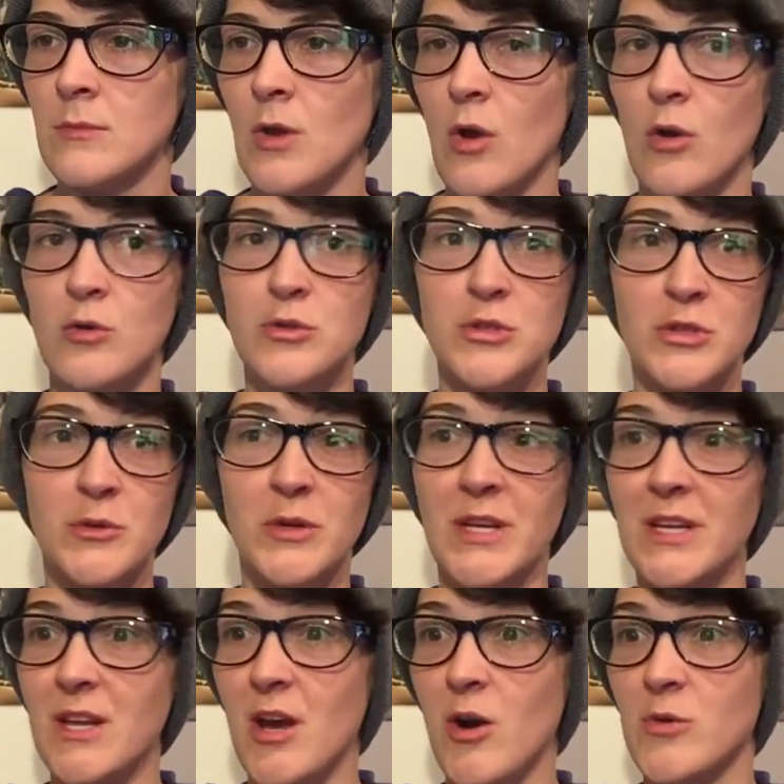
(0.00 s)
Oh, shoot.
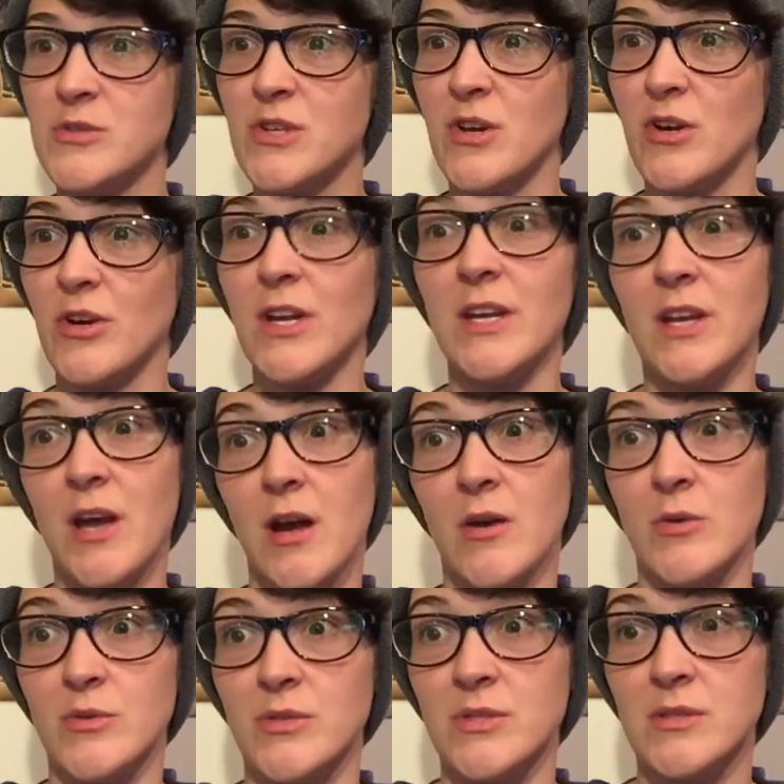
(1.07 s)
He knows, girl. He
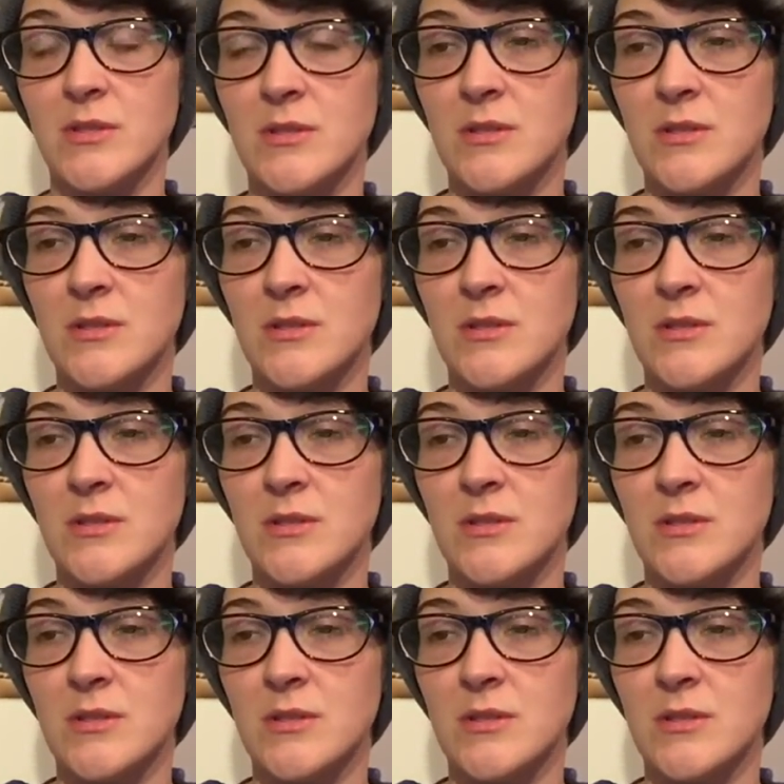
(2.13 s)
knows.